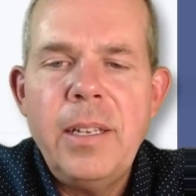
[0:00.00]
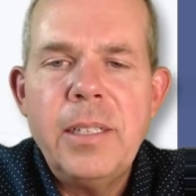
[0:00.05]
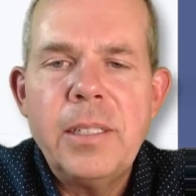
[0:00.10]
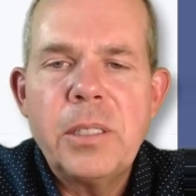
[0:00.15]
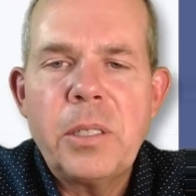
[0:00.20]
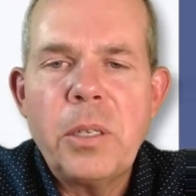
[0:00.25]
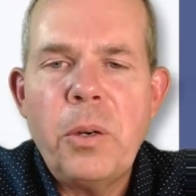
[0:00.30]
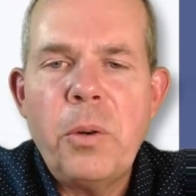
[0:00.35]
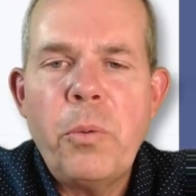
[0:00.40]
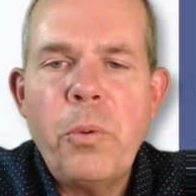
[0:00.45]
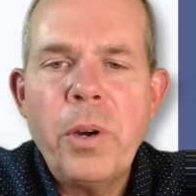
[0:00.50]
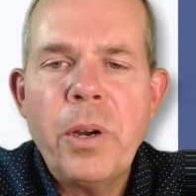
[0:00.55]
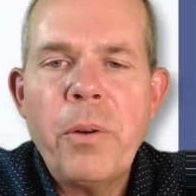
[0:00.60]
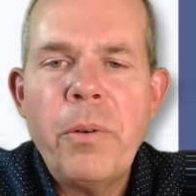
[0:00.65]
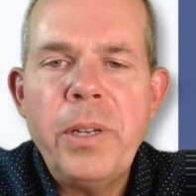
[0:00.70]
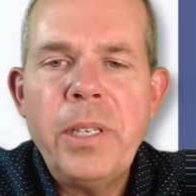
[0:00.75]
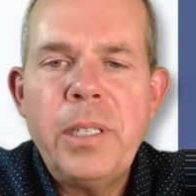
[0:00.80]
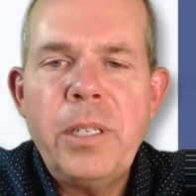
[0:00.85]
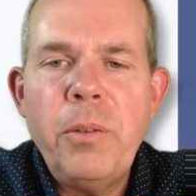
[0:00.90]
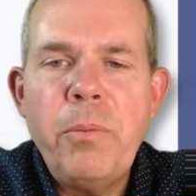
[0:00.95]
So we're
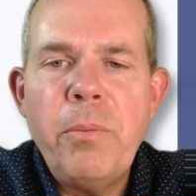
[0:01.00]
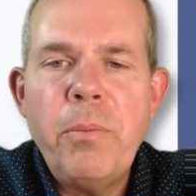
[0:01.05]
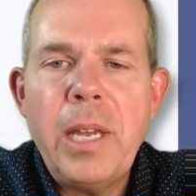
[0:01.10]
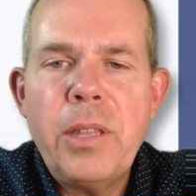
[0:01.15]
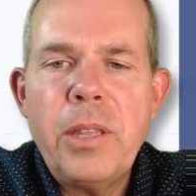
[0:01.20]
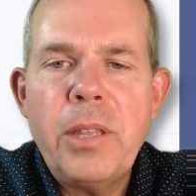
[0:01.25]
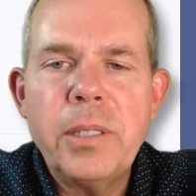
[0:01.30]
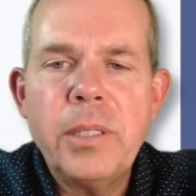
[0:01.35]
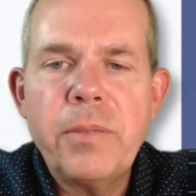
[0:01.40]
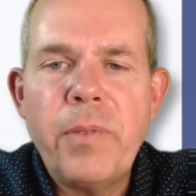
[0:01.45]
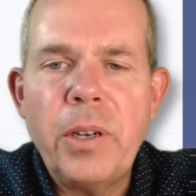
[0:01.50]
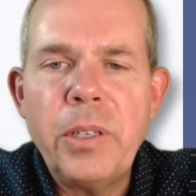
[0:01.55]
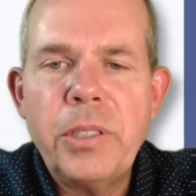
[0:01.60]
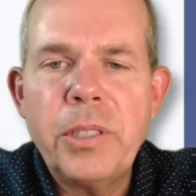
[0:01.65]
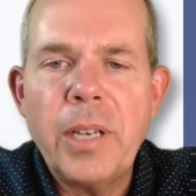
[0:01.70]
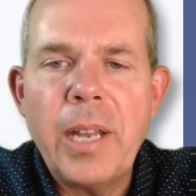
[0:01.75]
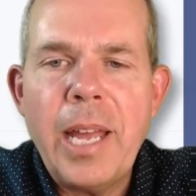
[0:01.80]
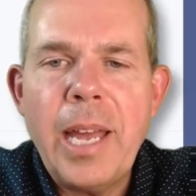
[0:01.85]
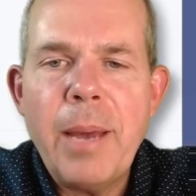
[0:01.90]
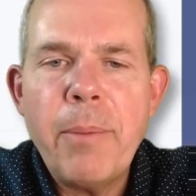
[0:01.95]
going to make this
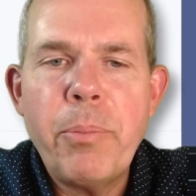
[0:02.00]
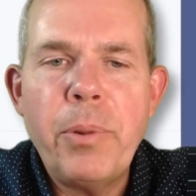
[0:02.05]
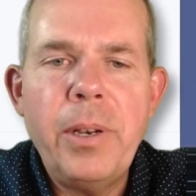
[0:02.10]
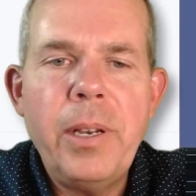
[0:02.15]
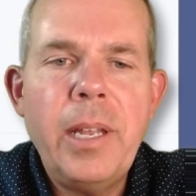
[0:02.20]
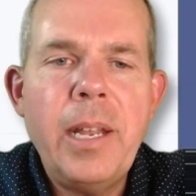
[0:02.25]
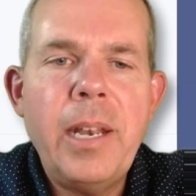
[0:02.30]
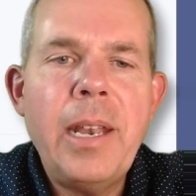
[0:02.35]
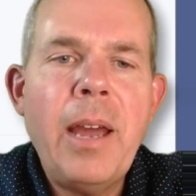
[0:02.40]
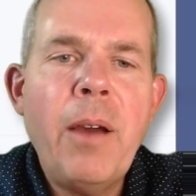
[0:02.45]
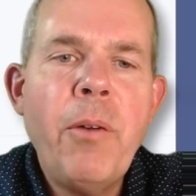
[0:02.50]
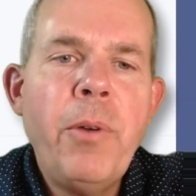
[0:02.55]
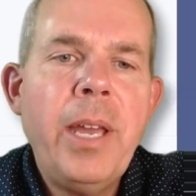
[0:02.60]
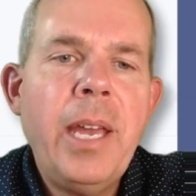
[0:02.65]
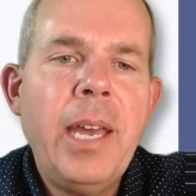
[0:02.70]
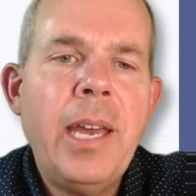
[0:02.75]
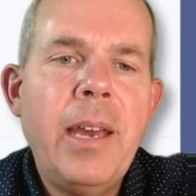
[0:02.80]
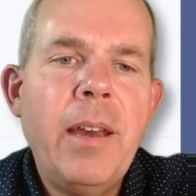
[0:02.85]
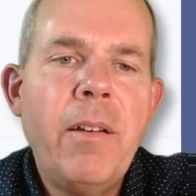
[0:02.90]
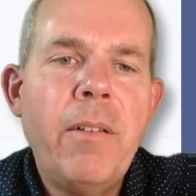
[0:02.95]
function happen, and now
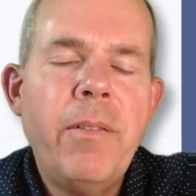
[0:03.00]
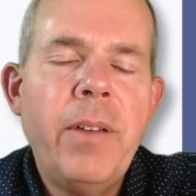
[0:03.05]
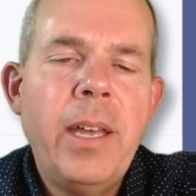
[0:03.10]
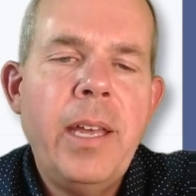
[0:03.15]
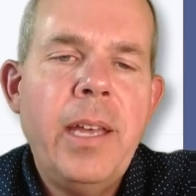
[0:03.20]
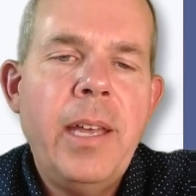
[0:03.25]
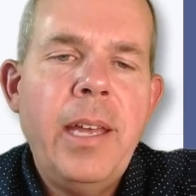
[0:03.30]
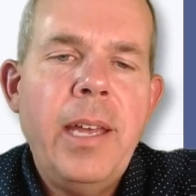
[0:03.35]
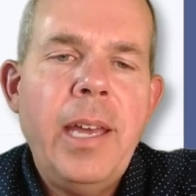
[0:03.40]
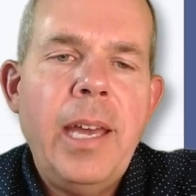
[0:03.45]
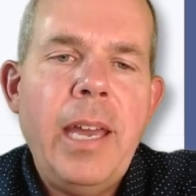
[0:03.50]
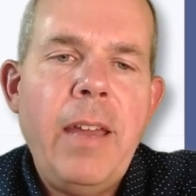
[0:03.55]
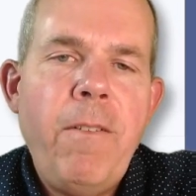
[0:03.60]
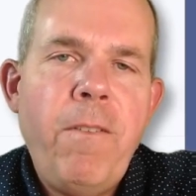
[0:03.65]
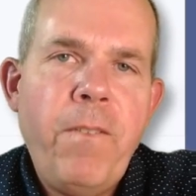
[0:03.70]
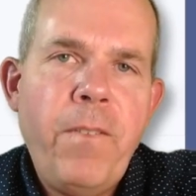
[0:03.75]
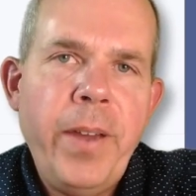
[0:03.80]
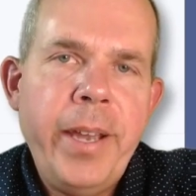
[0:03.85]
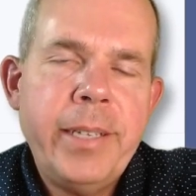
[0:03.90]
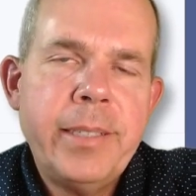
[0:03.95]
we have a
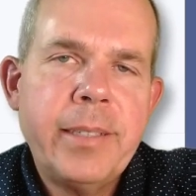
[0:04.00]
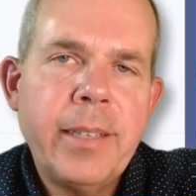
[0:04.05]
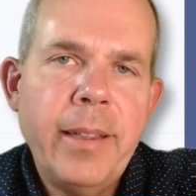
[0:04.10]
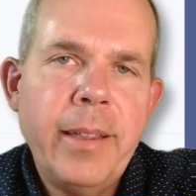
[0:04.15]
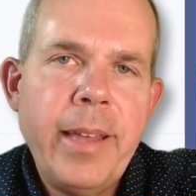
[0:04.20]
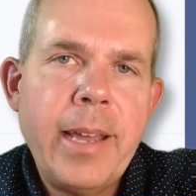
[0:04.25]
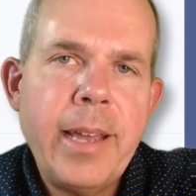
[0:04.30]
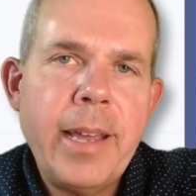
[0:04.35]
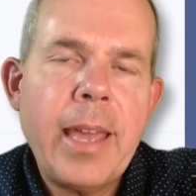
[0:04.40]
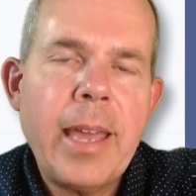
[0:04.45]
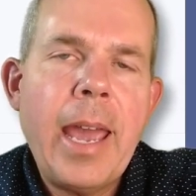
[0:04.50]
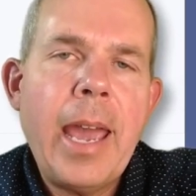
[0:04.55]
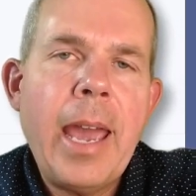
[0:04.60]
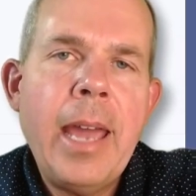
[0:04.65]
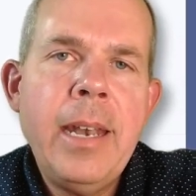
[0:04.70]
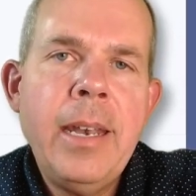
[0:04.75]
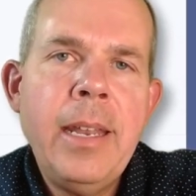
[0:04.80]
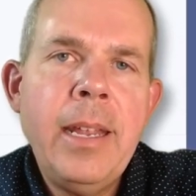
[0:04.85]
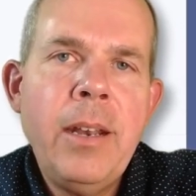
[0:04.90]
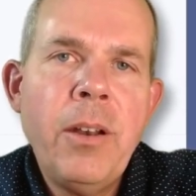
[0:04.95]
fixed length
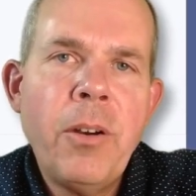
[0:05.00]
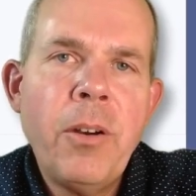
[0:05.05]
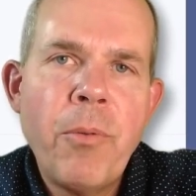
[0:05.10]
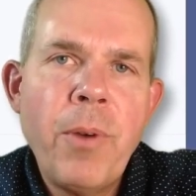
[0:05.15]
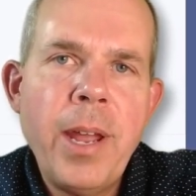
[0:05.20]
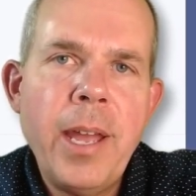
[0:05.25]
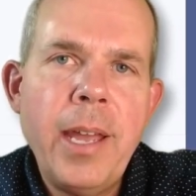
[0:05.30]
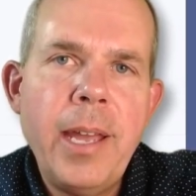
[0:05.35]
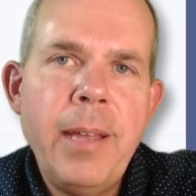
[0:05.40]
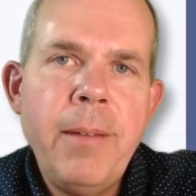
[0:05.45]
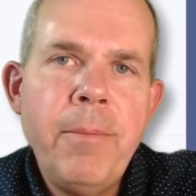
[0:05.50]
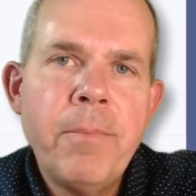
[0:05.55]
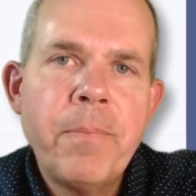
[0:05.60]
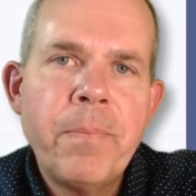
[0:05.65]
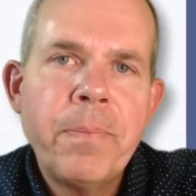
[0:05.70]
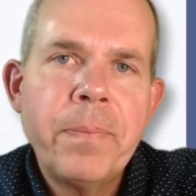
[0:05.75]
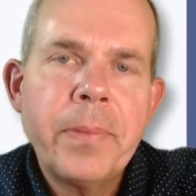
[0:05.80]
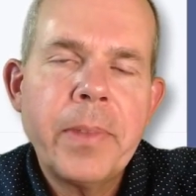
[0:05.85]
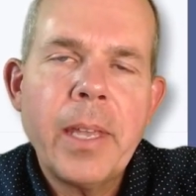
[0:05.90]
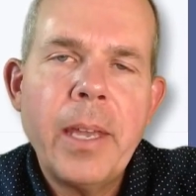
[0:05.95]
ending array,
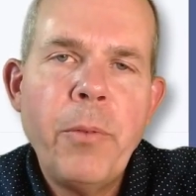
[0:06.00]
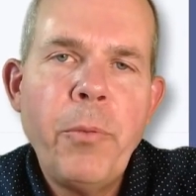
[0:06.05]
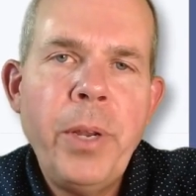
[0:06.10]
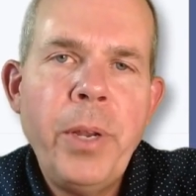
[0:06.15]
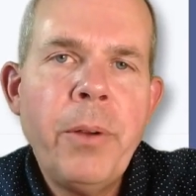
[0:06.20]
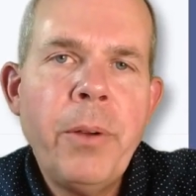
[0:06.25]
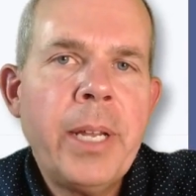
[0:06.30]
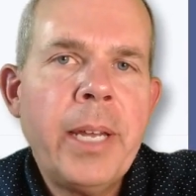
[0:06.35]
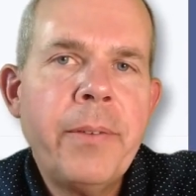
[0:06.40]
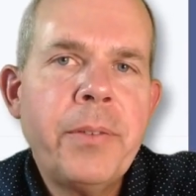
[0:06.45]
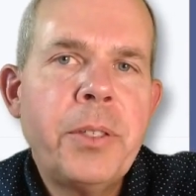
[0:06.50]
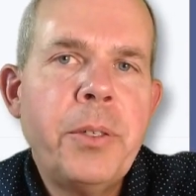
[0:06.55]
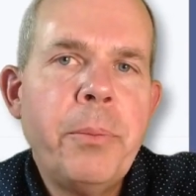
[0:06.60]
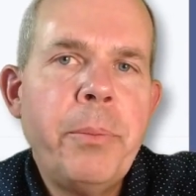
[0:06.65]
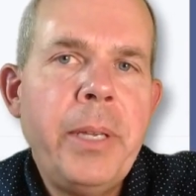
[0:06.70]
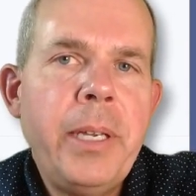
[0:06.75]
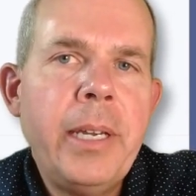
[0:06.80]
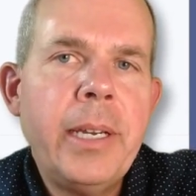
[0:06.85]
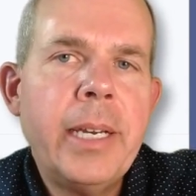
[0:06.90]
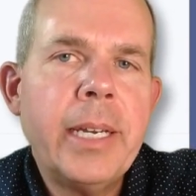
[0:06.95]
and we don't have to
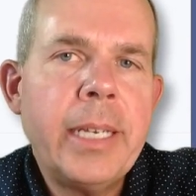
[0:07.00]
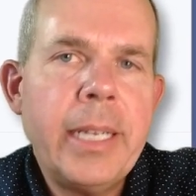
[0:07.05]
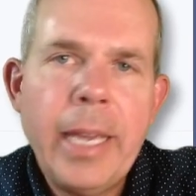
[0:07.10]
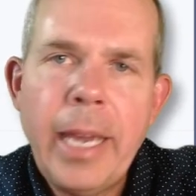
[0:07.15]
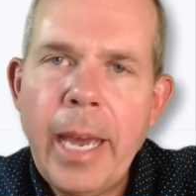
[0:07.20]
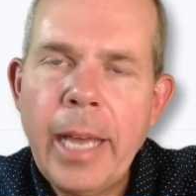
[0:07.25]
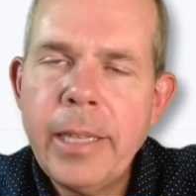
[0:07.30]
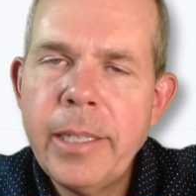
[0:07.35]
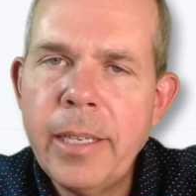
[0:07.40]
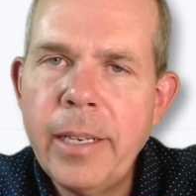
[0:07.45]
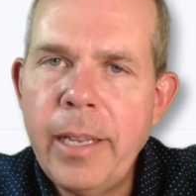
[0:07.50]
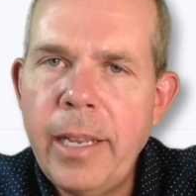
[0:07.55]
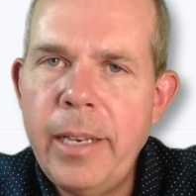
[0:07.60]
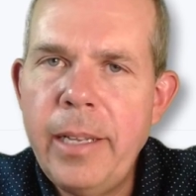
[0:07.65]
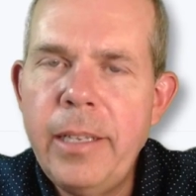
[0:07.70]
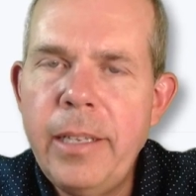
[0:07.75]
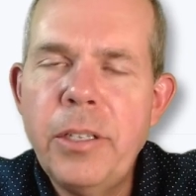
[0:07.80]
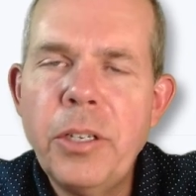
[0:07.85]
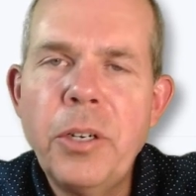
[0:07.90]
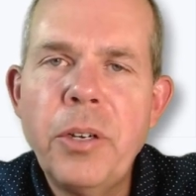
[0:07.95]
be
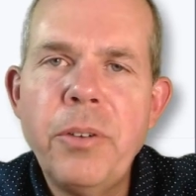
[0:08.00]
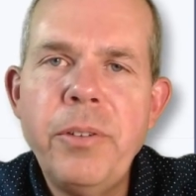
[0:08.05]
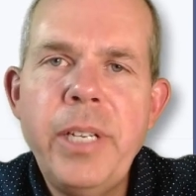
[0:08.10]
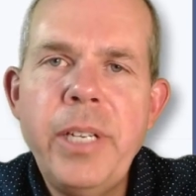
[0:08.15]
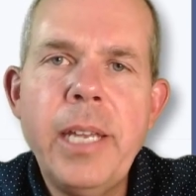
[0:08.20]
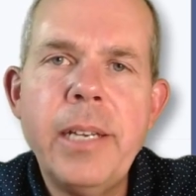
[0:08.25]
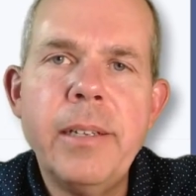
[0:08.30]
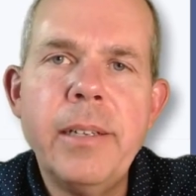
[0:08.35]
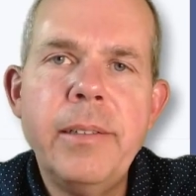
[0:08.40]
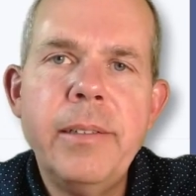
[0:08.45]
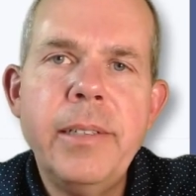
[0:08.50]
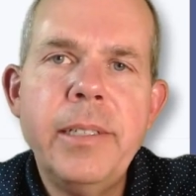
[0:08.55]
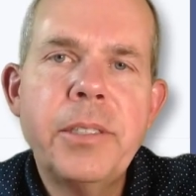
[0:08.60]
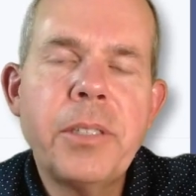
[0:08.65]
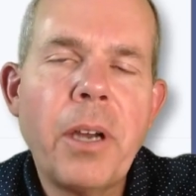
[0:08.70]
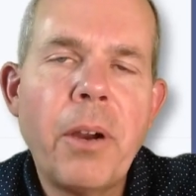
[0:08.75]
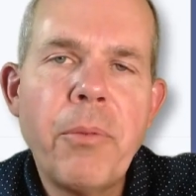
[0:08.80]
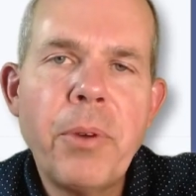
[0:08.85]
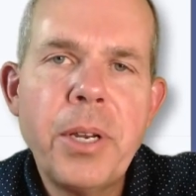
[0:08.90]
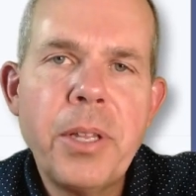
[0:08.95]
concatenating to create it.
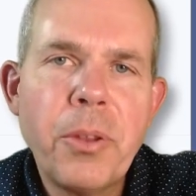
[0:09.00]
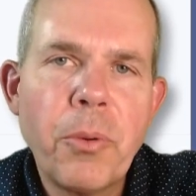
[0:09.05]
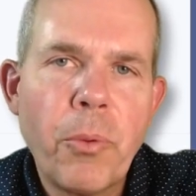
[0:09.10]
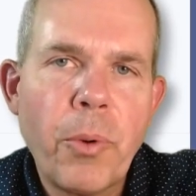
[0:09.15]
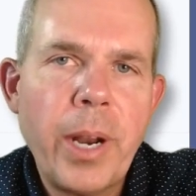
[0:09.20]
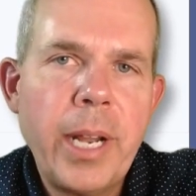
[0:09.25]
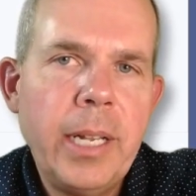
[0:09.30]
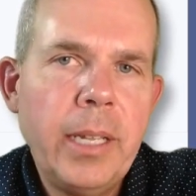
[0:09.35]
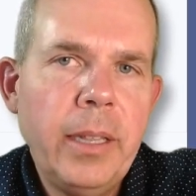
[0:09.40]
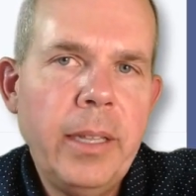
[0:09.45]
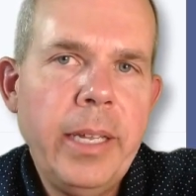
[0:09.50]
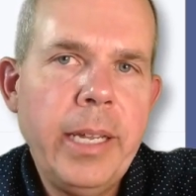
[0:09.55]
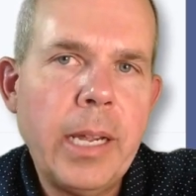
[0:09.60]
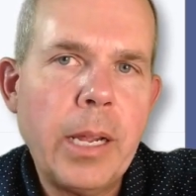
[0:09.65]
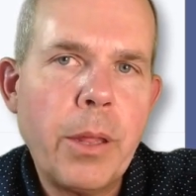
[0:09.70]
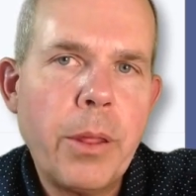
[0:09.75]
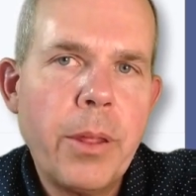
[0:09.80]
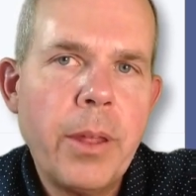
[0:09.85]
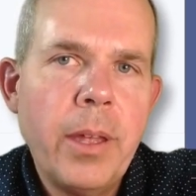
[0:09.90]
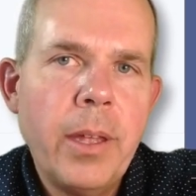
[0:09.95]
It's already the right
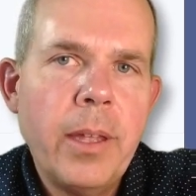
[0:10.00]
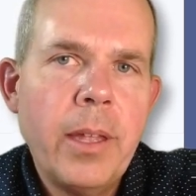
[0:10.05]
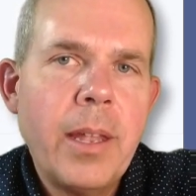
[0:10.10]
length.